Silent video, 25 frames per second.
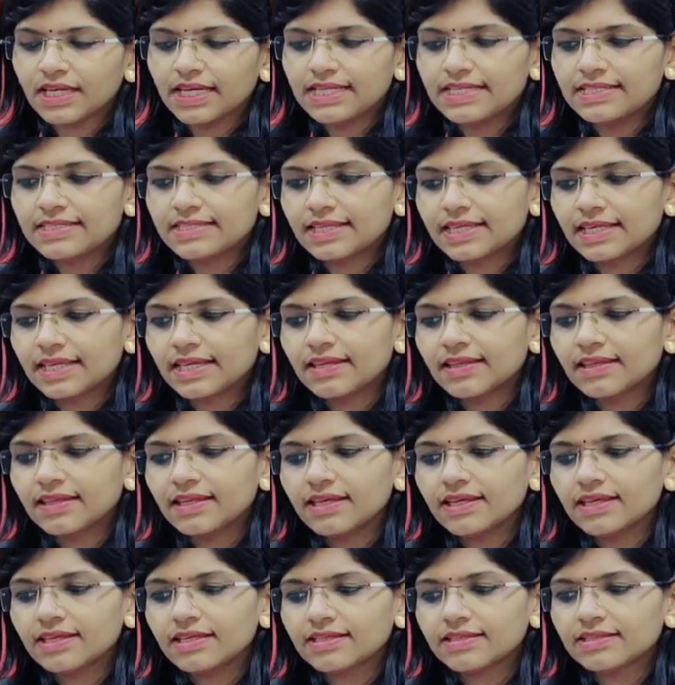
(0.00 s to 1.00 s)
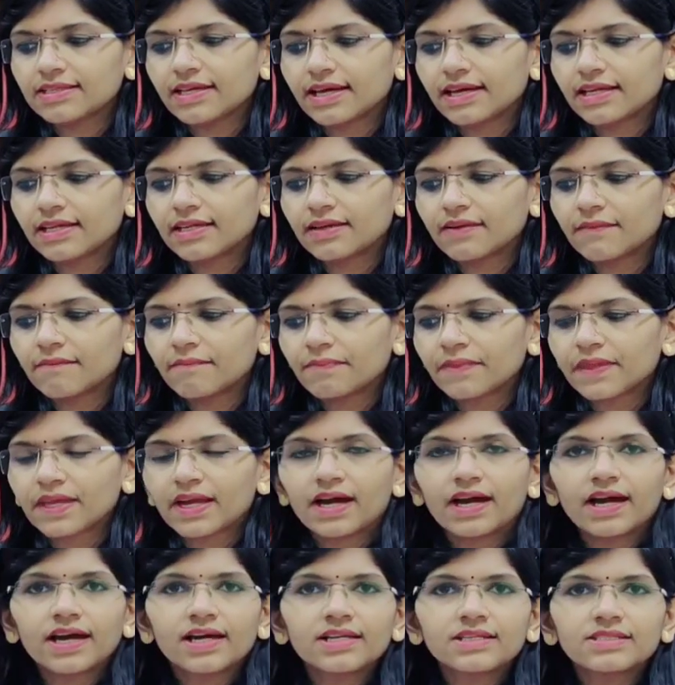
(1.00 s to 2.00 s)
And second thing is that
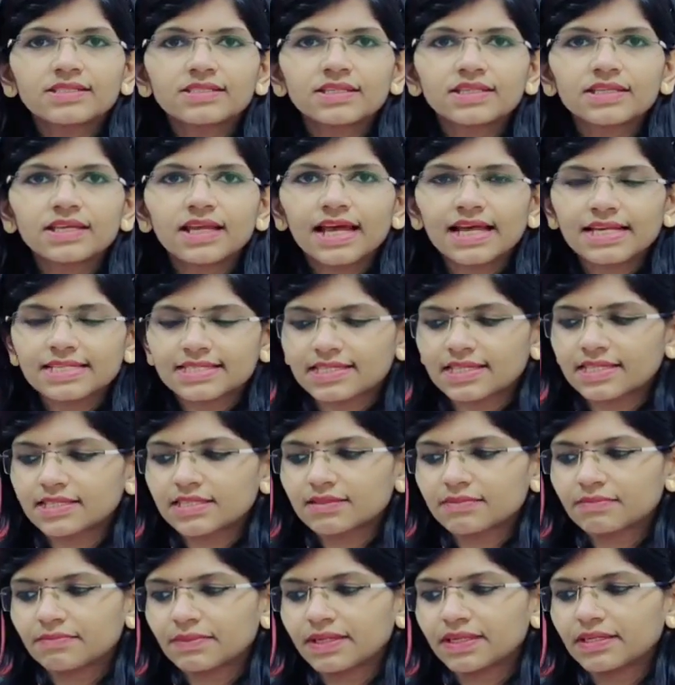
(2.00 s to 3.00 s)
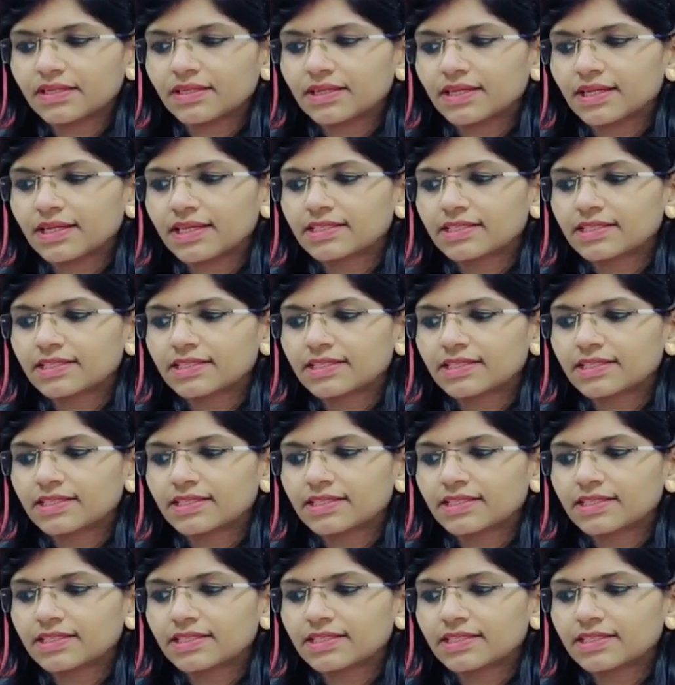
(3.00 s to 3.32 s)
urgent assessment.